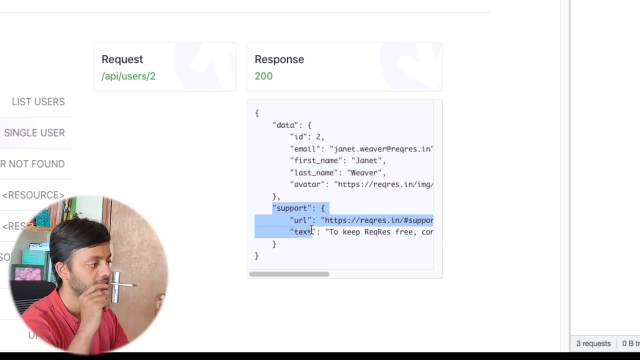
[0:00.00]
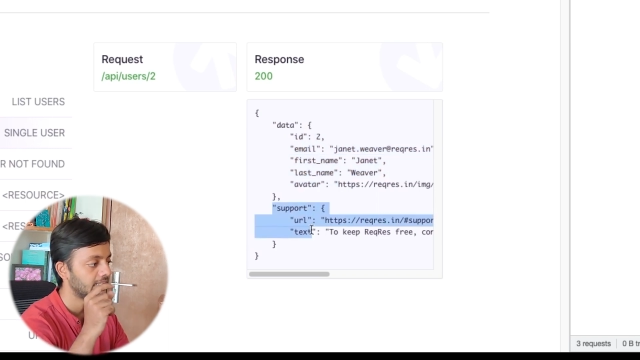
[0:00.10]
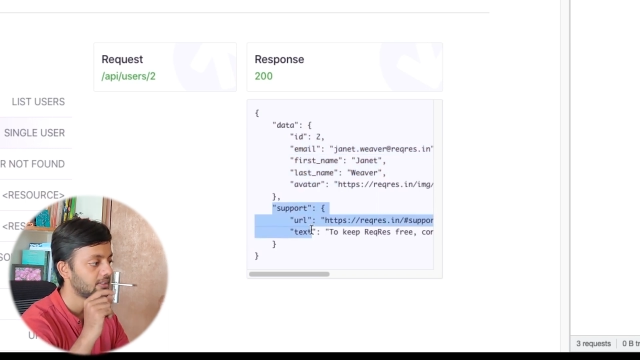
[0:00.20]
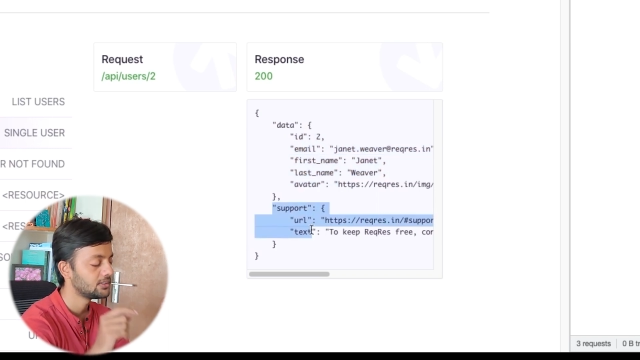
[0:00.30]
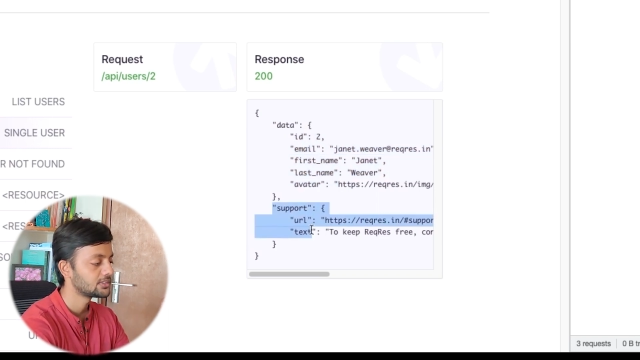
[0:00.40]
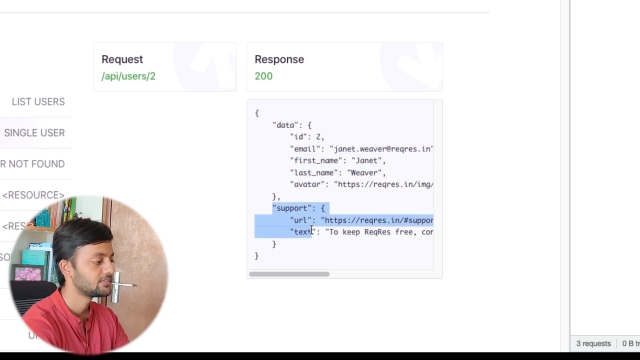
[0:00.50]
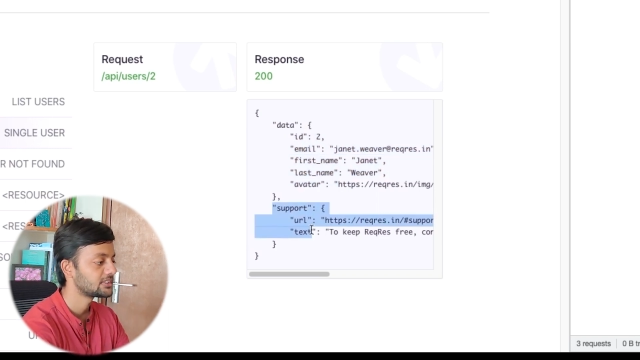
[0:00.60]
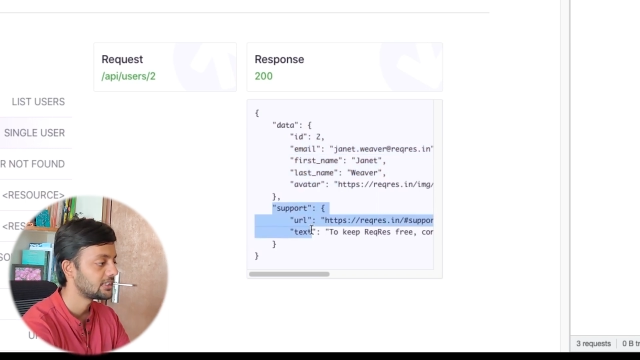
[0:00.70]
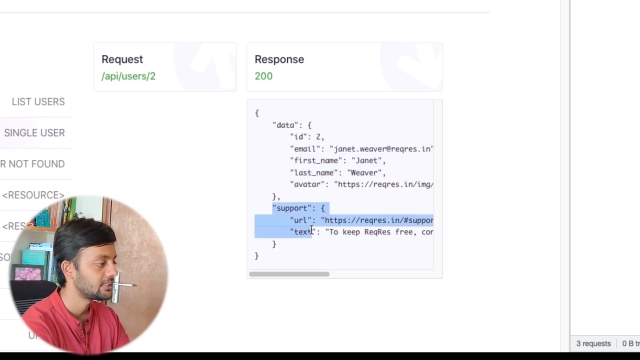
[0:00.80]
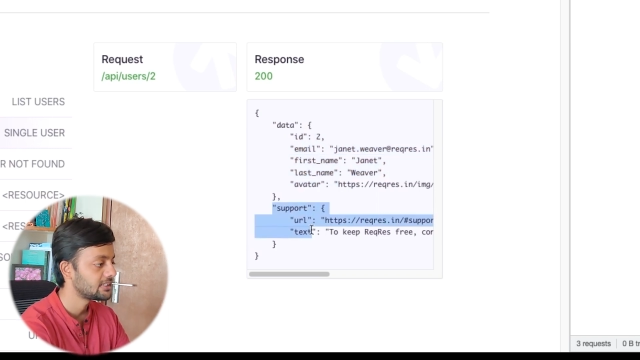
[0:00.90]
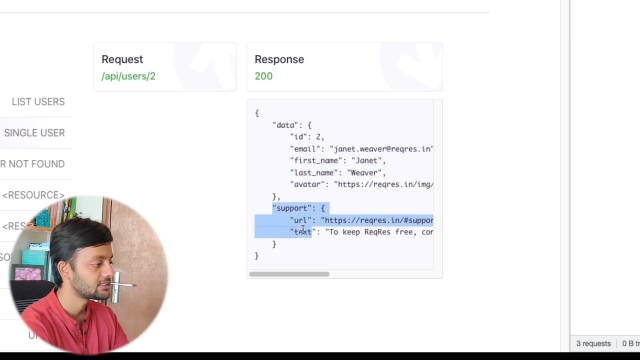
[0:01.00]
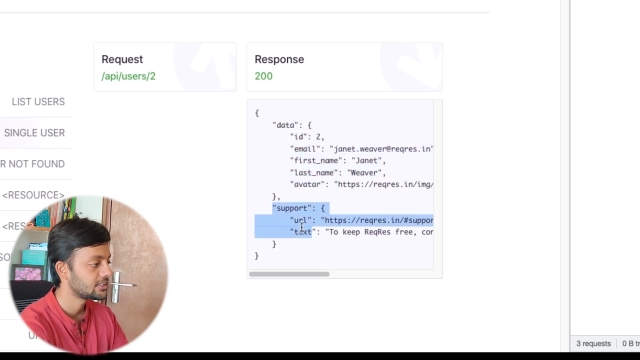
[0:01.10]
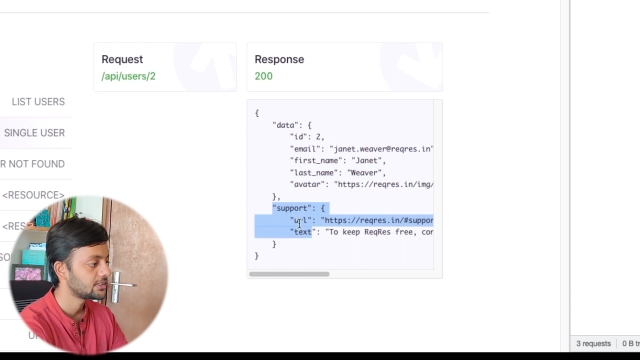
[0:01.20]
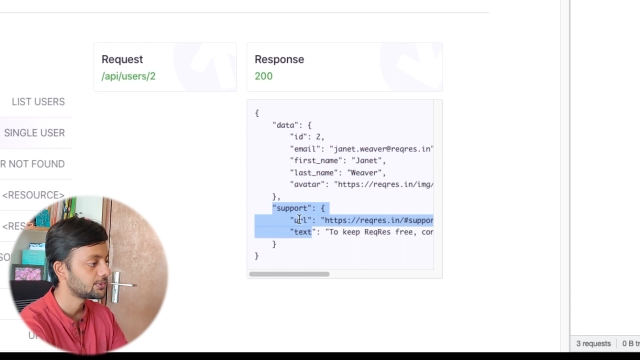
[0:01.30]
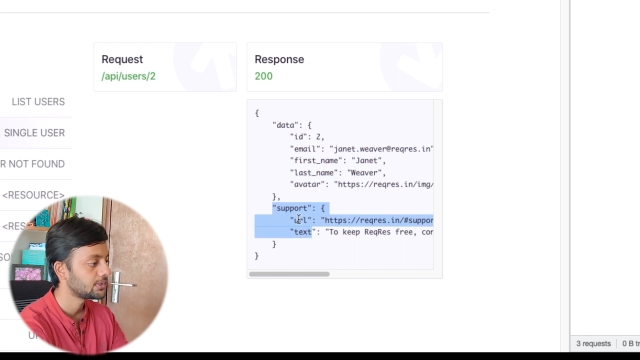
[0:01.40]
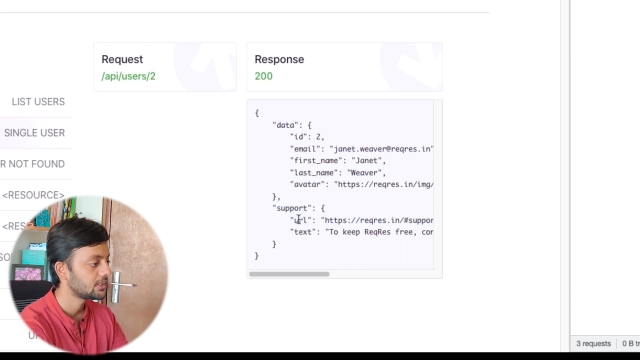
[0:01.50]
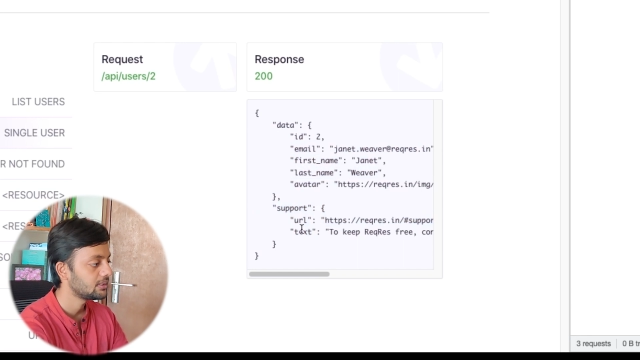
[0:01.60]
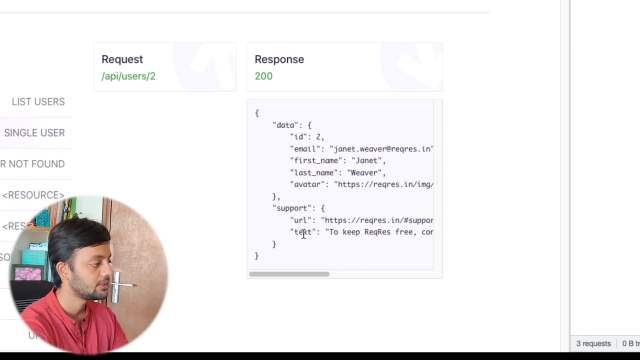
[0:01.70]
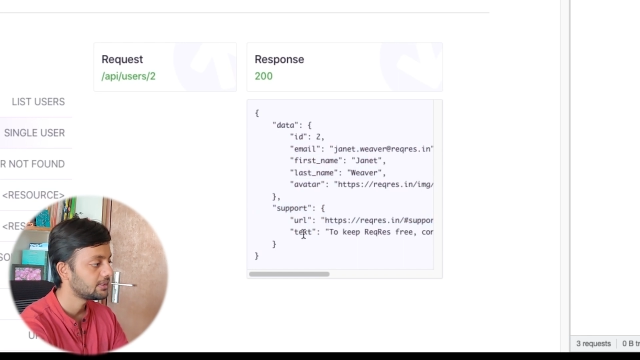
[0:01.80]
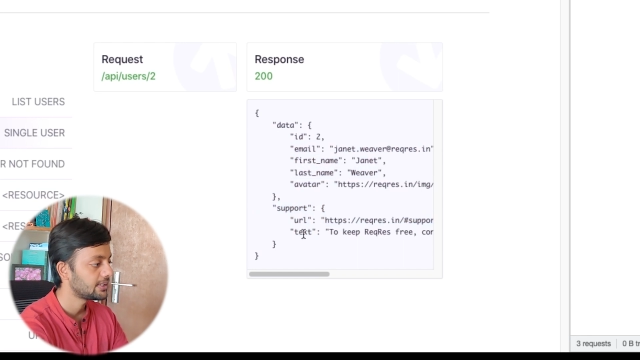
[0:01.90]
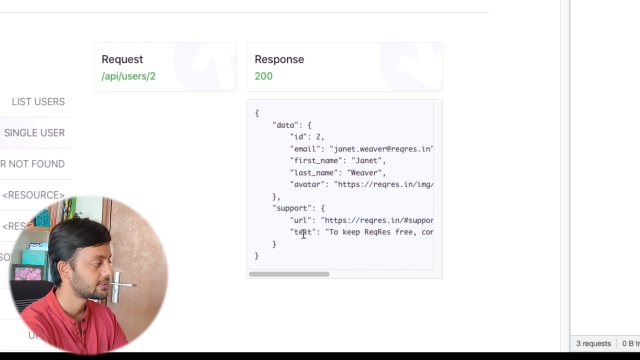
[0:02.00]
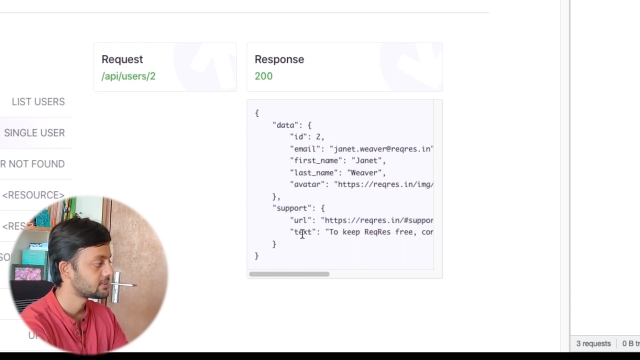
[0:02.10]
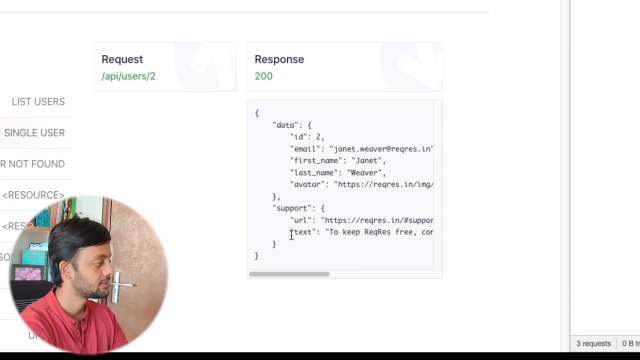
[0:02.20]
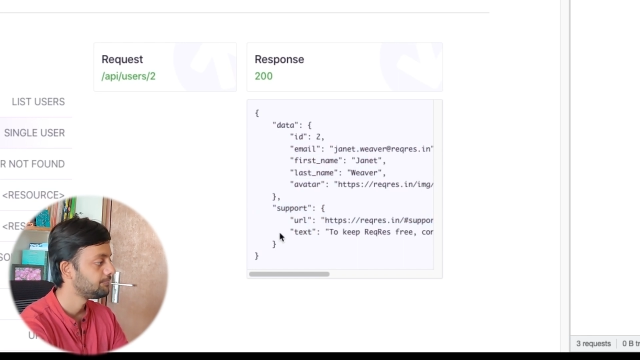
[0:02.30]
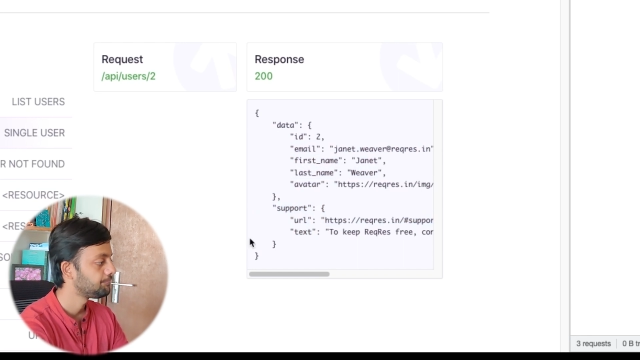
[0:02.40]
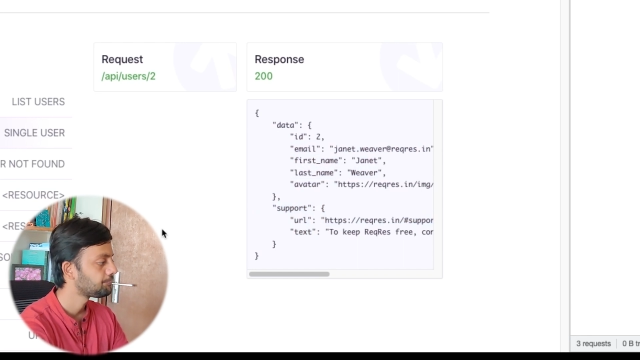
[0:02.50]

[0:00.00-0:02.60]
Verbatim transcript: data also, which contains the U R L and text.